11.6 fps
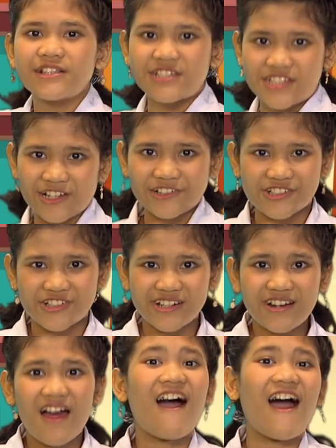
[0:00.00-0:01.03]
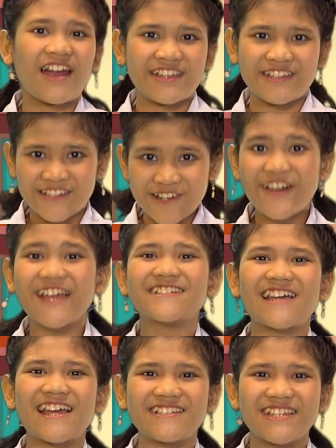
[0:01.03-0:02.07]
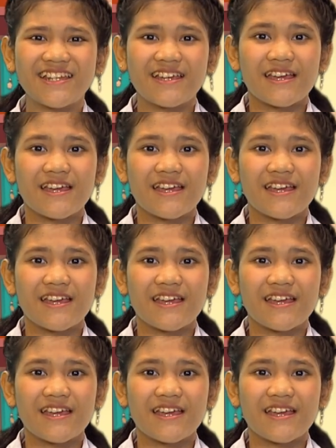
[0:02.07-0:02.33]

Children, are you excited?